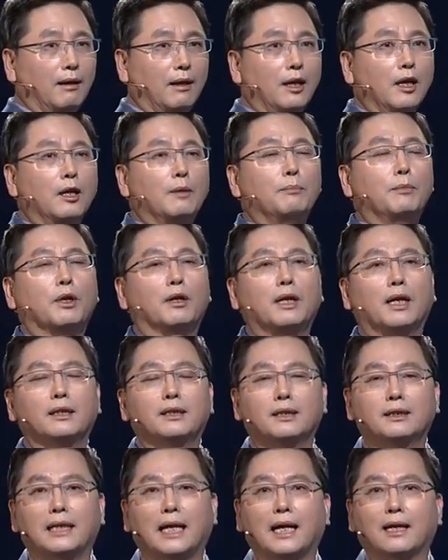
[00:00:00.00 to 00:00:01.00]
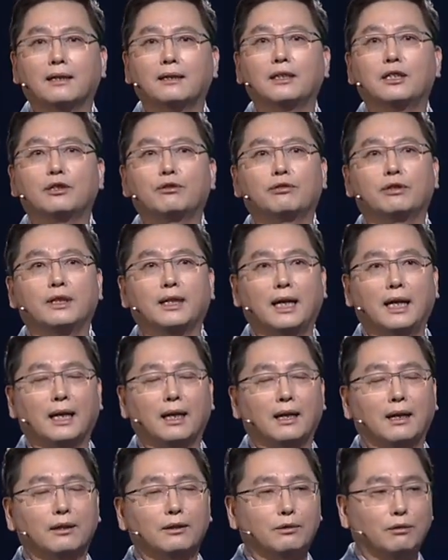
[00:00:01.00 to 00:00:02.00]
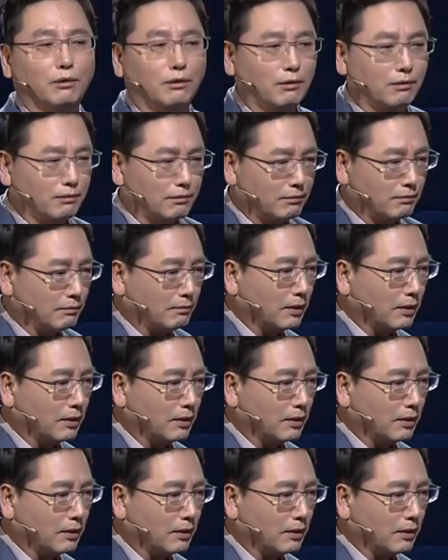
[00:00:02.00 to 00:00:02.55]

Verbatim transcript: But such a big transformation